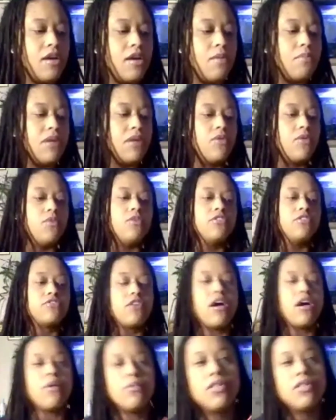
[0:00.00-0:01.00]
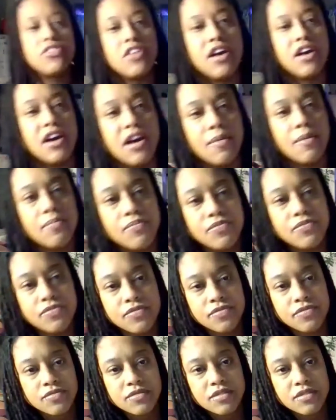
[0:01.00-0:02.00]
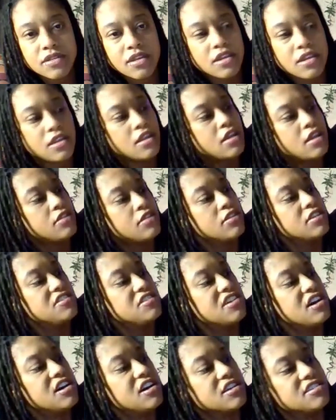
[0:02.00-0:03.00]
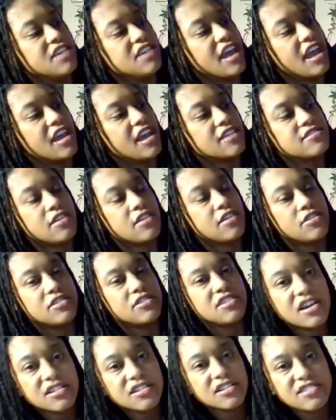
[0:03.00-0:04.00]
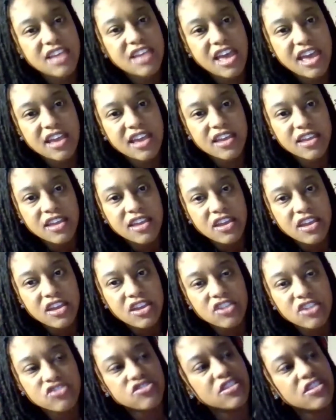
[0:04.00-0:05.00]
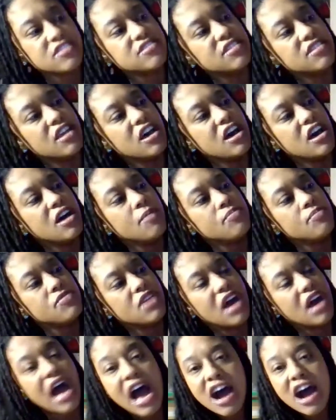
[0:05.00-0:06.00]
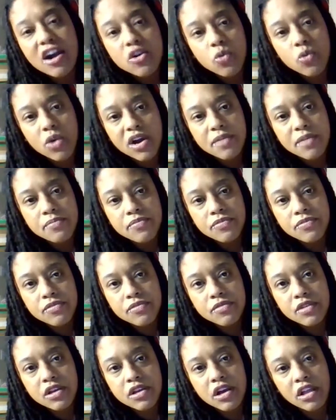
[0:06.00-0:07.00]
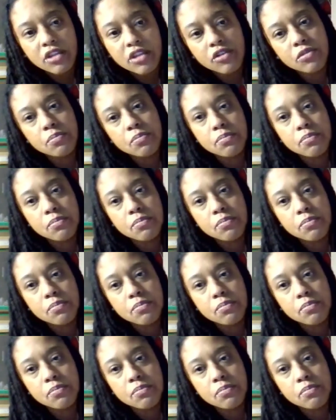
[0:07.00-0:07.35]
But we'll start with the tongue tag. So the tongue tag is just an aqua colored.